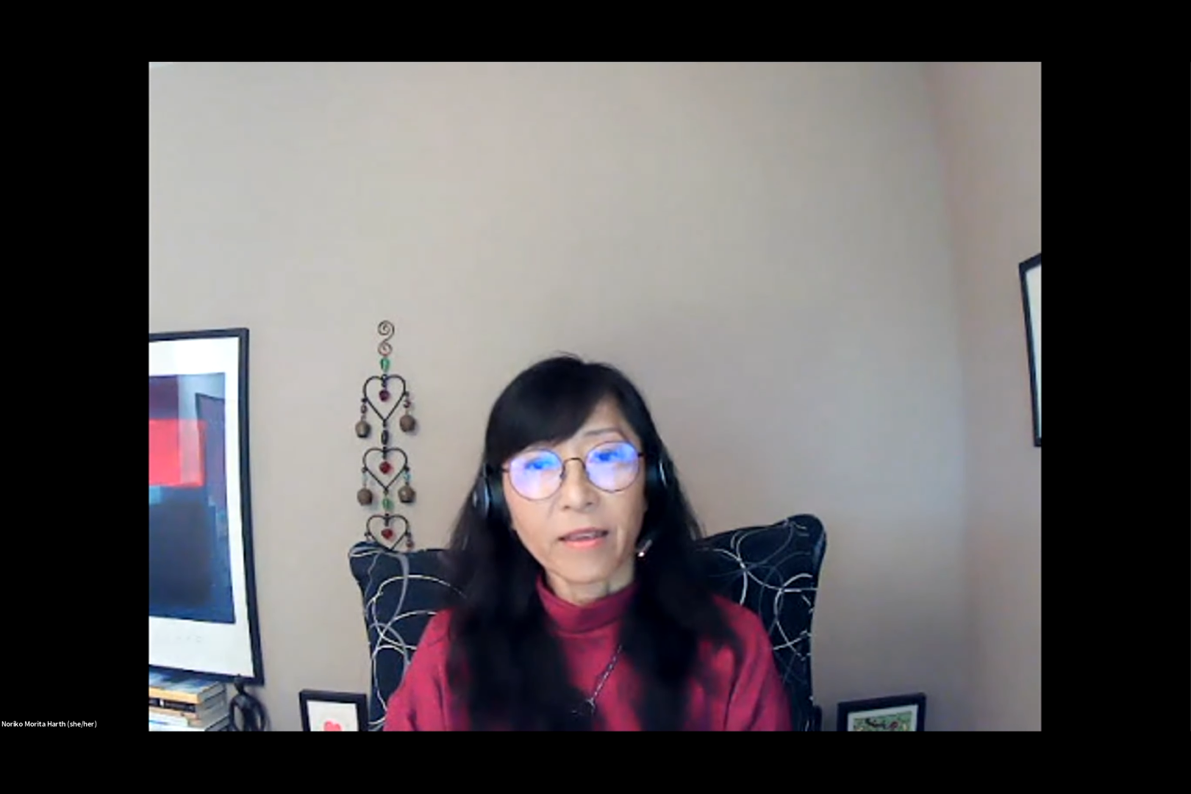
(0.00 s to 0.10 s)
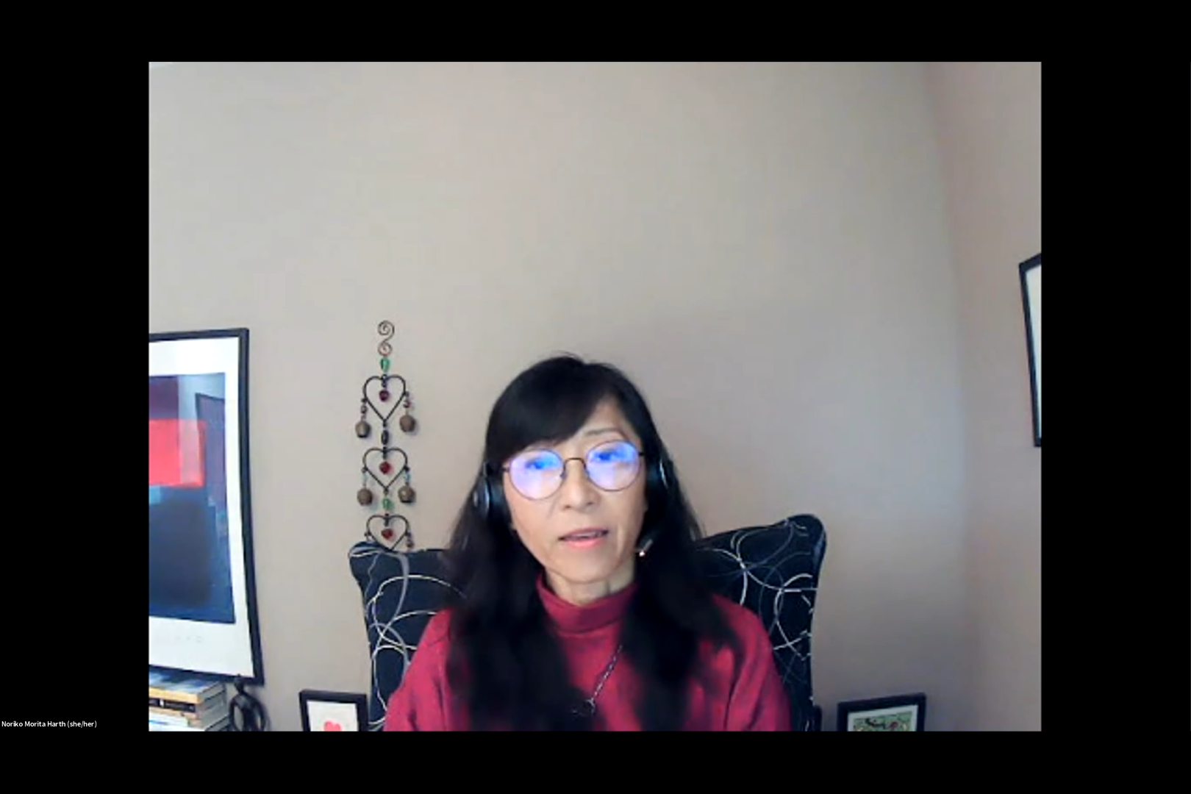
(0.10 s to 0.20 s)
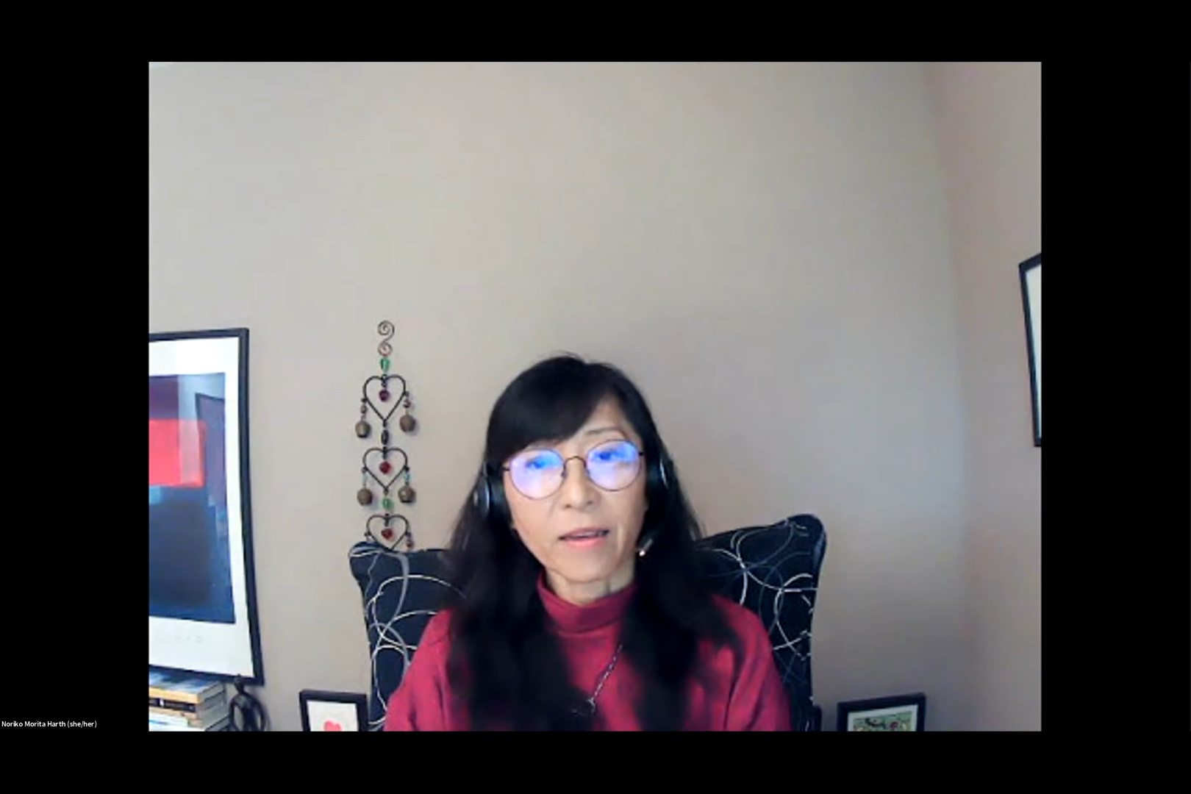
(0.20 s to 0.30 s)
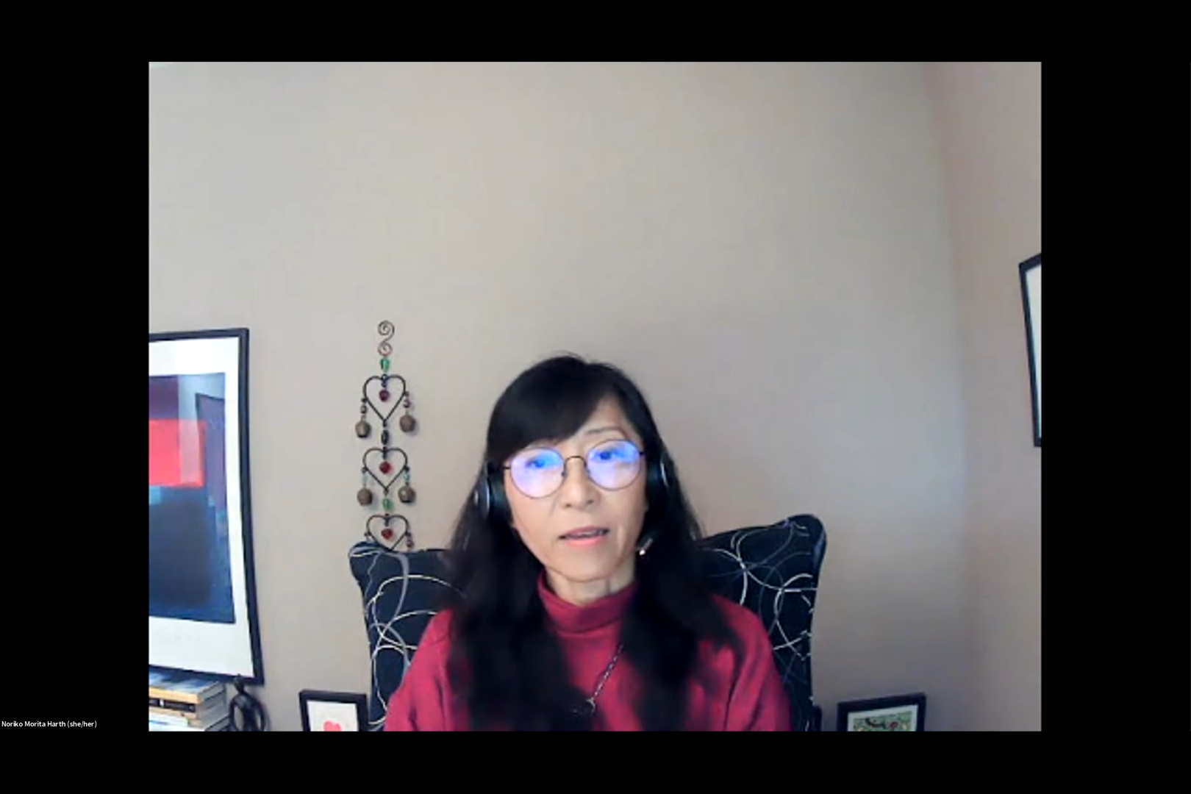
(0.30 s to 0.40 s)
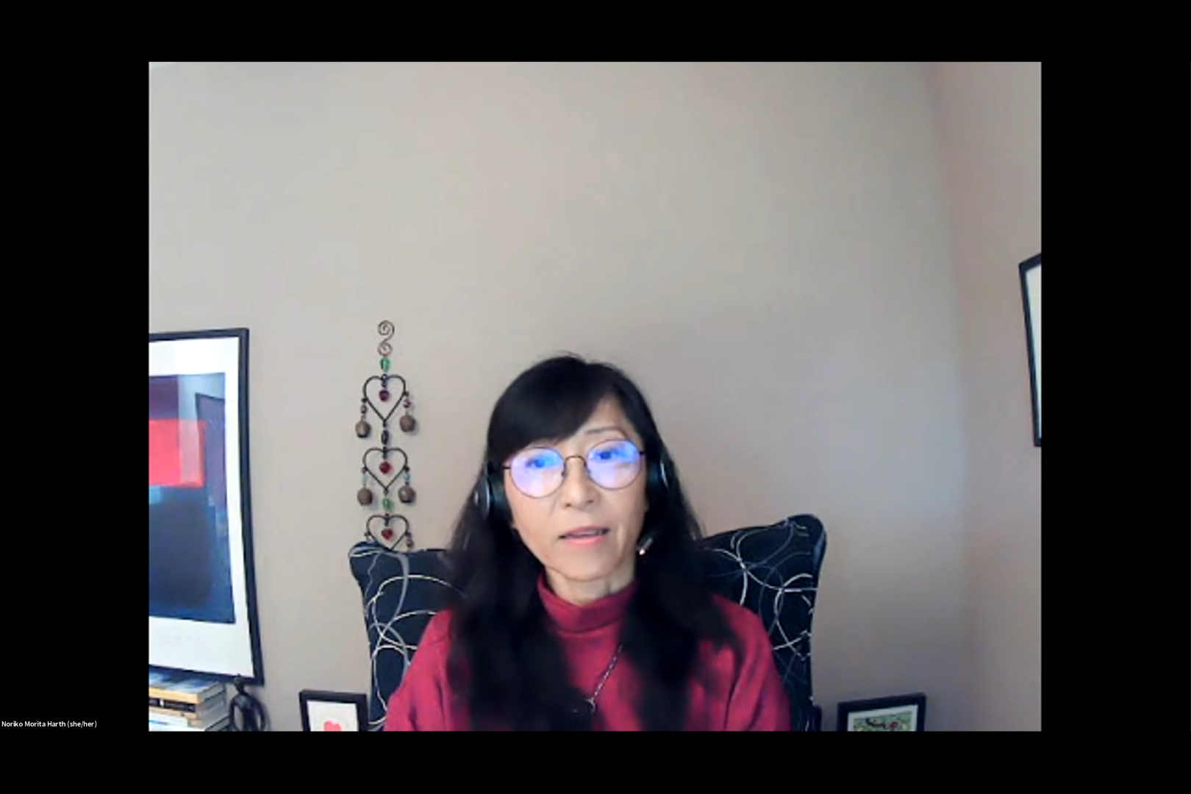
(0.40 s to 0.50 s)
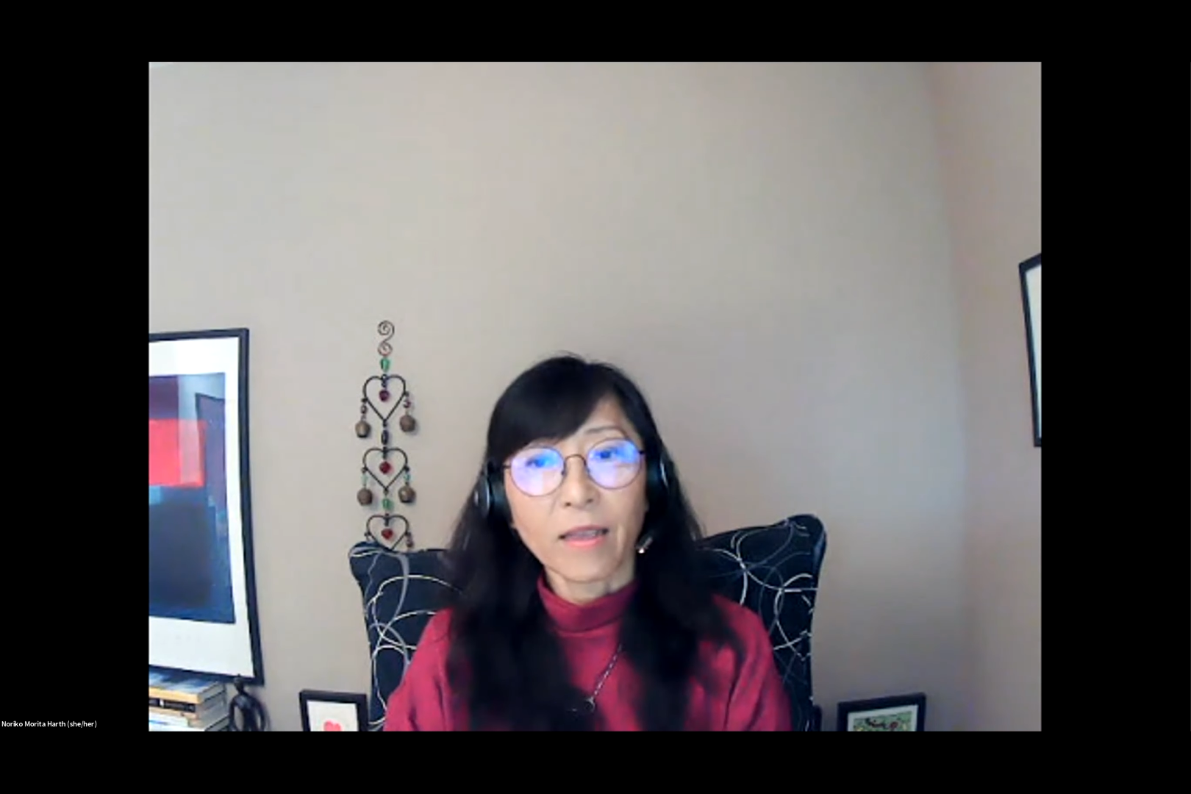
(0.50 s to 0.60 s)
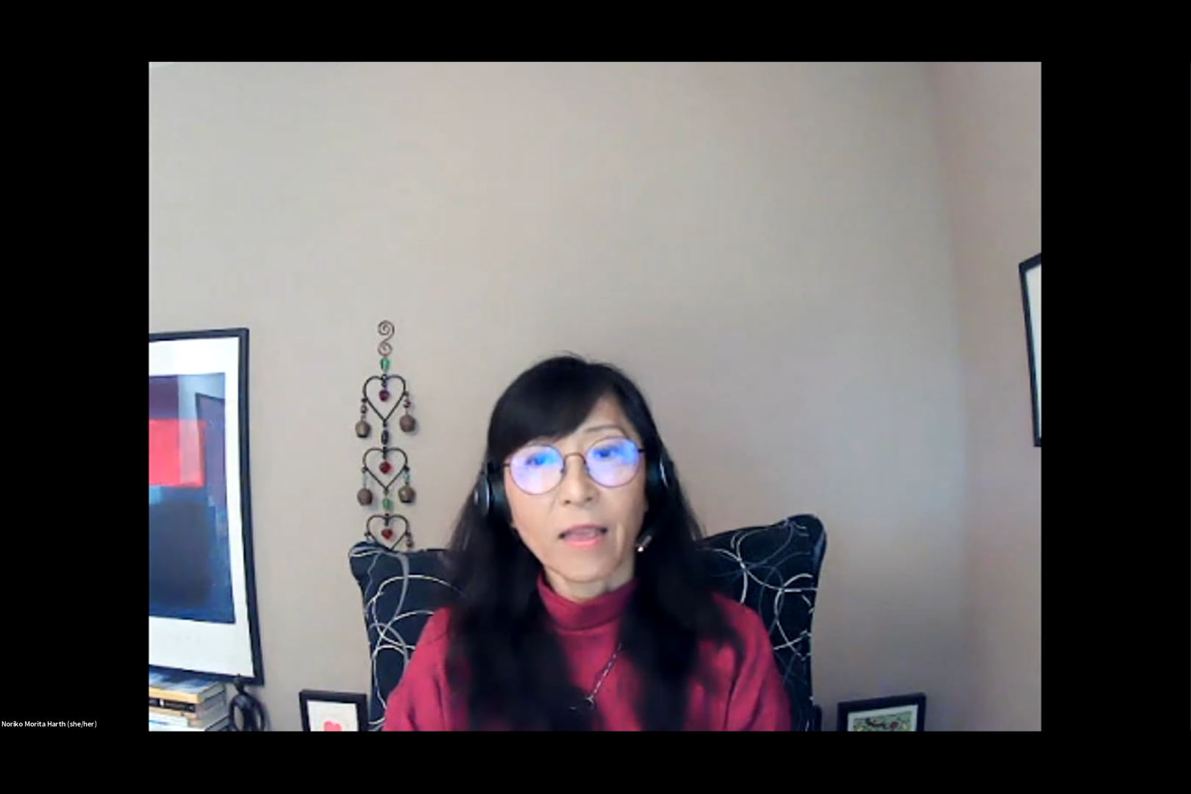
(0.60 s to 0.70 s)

Yeah.